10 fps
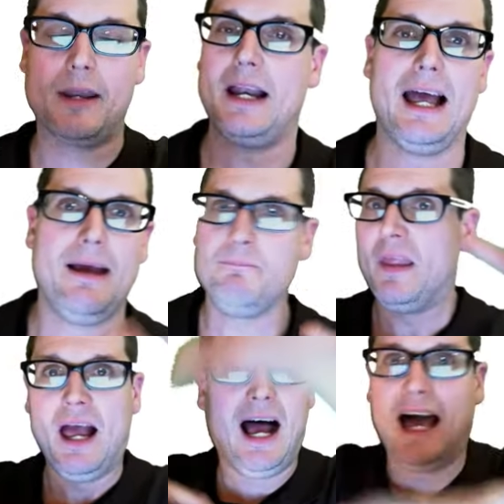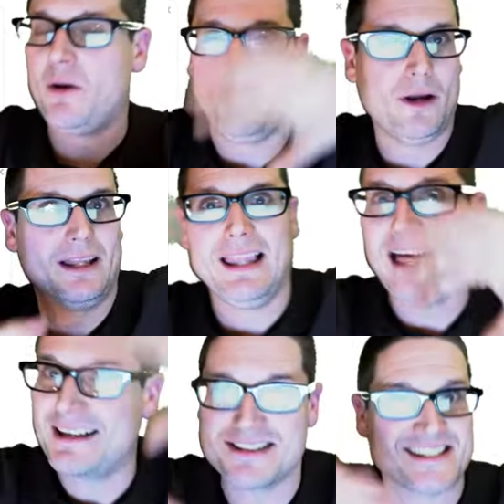And I don't want a lot
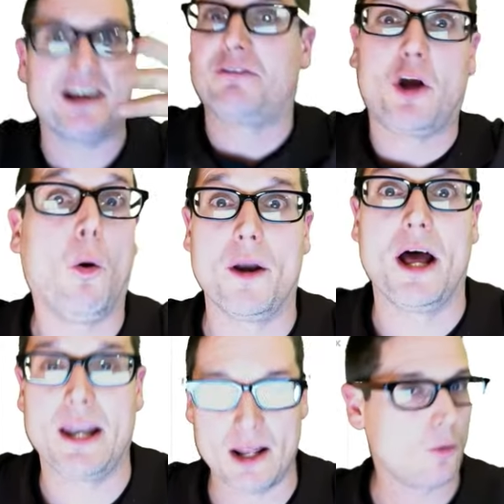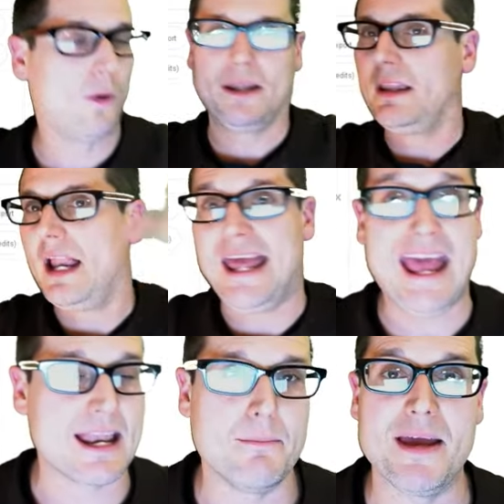of stuff going on. I don't want a lot of
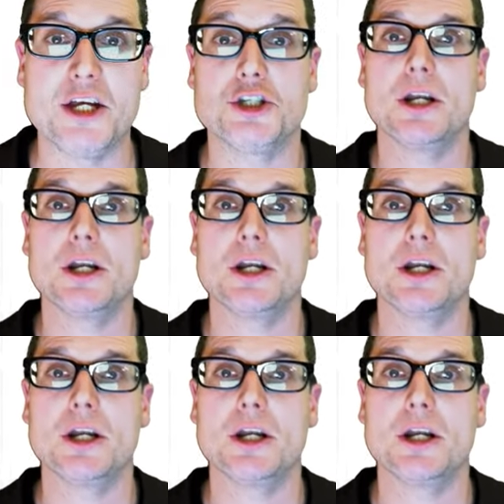animation.